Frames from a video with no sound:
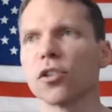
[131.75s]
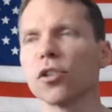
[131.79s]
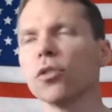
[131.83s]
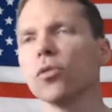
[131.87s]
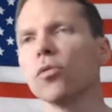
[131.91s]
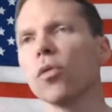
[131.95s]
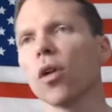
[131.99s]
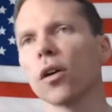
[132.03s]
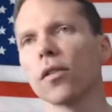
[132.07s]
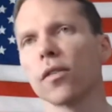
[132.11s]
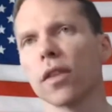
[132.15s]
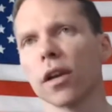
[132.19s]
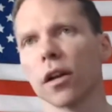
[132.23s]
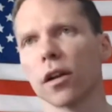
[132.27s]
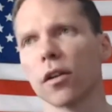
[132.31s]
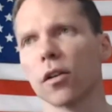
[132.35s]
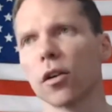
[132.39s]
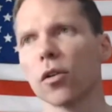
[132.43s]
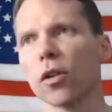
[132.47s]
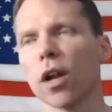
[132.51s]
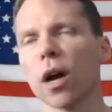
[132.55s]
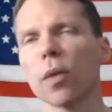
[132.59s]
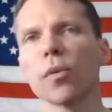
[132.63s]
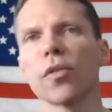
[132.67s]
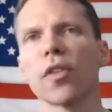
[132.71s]
You are there.
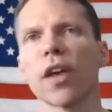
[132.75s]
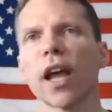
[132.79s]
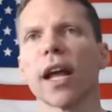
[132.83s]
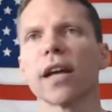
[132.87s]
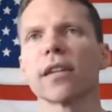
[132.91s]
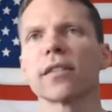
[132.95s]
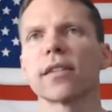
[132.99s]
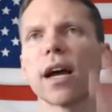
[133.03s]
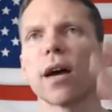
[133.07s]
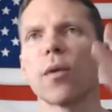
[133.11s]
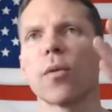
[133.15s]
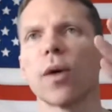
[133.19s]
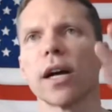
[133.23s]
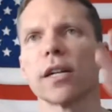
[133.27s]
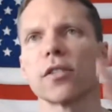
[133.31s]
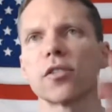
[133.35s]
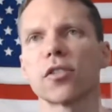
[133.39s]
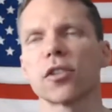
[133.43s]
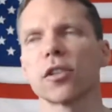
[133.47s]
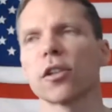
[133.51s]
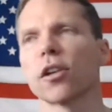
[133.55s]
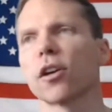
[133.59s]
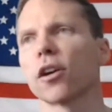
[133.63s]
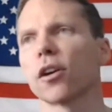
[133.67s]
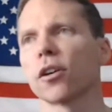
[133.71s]
Go down with the anti-white
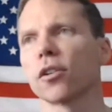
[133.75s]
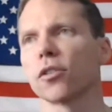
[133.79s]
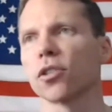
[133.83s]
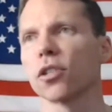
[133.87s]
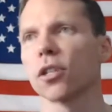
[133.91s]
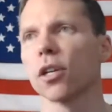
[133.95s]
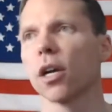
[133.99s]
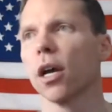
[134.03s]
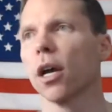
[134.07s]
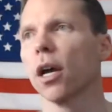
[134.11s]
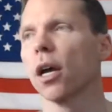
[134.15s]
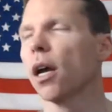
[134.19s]
slurs.